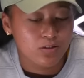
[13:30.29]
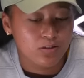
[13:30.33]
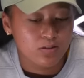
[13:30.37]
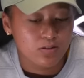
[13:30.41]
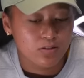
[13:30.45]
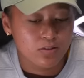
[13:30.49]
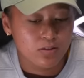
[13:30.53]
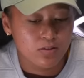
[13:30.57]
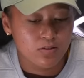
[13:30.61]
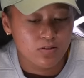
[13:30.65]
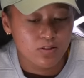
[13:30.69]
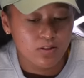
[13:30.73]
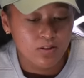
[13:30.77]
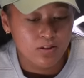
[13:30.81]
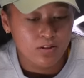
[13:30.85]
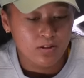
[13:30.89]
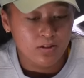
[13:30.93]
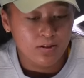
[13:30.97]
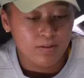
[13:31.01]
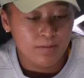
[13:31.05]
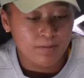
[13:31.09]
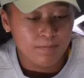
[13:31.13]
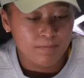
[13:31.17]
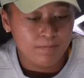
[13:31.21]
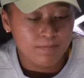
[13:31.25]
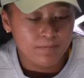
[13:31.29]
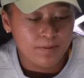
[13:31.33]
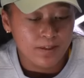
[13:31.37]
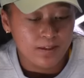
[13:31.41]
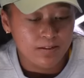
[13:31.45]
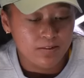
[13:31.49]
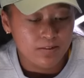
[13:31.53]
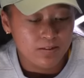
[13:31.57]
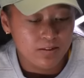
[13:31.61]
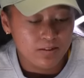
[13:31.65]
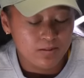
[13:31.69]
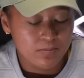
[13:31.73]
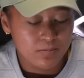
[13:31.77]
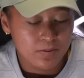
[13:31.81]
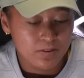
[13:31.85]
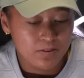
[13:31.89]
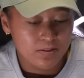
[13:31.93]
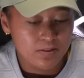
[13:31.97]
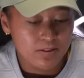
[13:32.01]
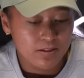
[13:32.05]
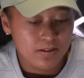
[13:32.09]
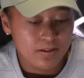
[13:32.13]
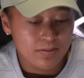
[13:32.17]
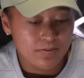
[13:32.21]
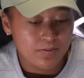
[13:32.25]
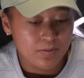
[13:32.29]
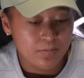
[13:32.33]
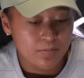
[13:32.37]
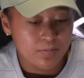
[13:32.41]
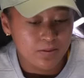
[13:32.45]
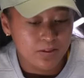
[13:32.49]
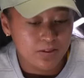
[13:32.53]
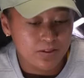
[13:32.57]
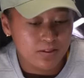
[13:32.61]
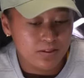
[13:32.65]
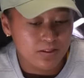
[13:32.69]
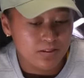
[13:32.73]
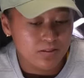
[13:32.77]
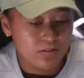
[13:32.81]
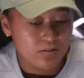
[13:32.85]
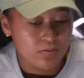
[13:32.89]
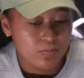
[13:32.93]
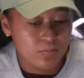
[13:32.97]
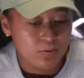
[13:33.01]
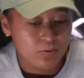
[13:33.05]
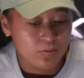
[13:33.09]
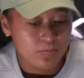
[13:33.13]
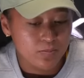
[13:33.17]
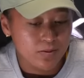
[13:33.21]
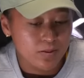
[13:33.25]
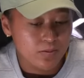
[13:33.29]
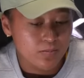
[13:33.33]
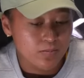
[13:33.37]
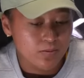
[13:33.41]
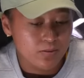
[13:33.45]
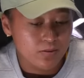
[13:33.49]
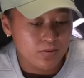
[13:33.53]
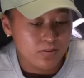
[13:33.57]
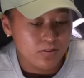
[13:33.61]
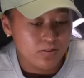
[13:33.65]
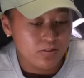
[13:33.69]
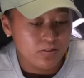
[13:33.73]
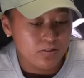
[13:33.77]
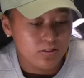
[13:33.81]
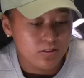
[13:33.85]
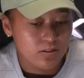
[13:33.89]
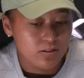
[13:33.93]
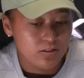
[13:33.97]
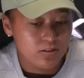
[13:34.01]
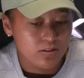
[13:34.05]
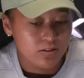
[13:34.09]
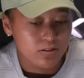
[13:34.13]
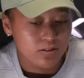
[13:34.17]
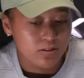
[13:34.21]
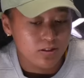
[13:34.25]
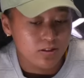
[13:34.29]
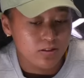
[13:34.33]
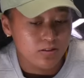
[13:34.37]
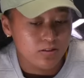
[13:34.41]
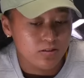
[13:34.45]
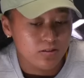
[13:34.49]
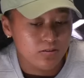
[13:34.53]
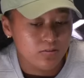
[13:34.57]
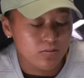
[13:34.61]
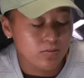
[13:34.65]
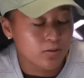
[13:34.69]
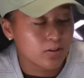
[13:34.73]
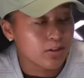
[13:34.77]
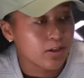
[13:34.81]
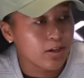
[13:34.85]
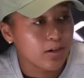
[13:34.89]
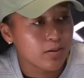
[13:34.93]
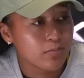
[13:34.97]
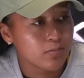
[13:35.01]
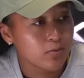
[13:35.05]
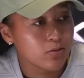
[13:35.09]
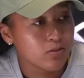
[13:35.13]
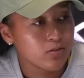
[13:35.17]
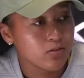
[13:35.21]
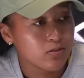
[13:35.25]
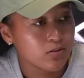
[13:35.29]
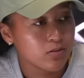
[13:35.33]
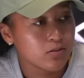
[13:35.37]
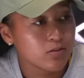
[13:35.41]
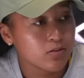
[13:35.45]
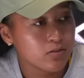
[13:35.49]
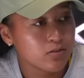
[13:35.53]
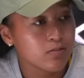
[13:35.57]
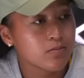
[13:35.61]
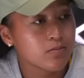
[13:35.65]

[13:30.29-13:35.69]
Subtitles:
So I think I'm just gonna have to play against more people and see like what happens.